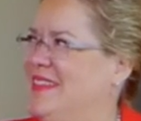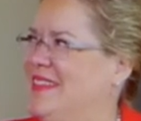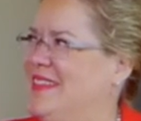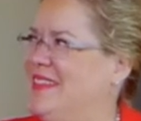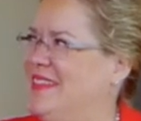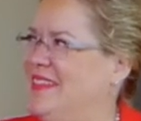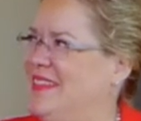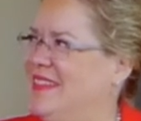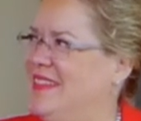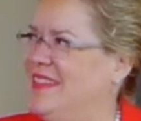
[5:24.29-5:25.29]

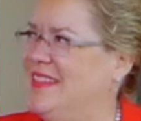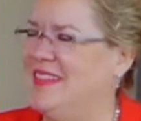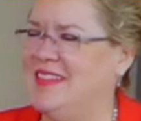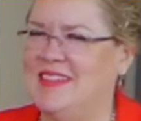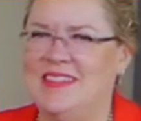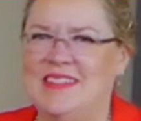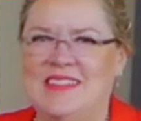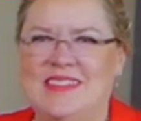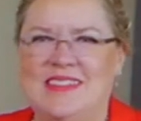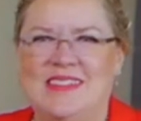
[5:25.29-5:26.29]

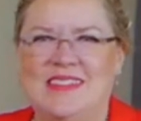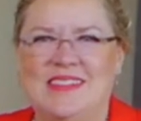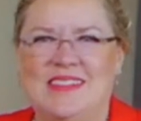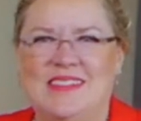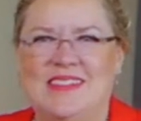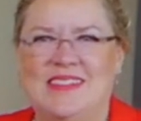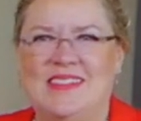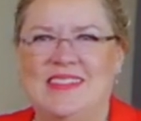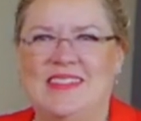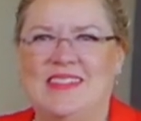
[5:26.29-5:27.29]

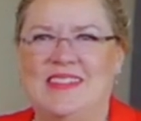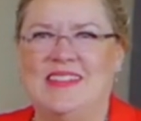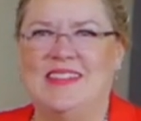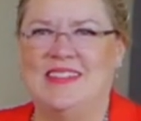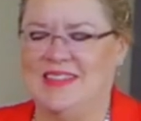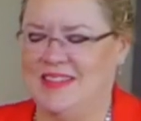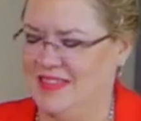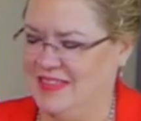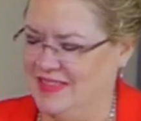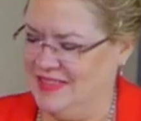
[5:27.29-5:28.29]

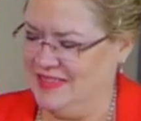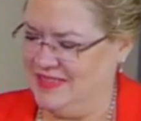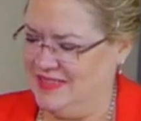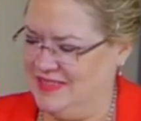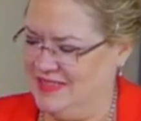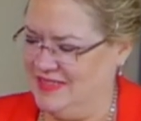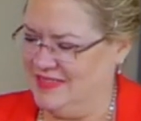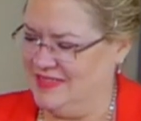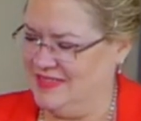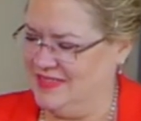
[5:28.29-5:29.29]

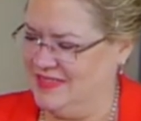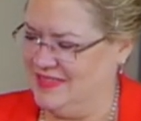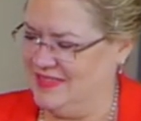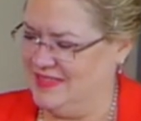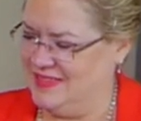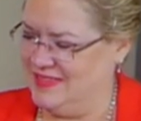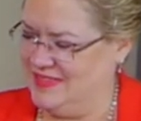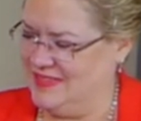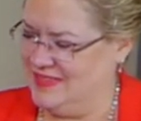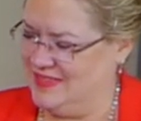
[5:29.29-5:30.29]

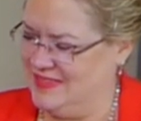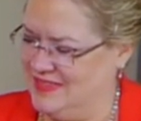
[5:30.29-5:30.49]
The person shown says nothing.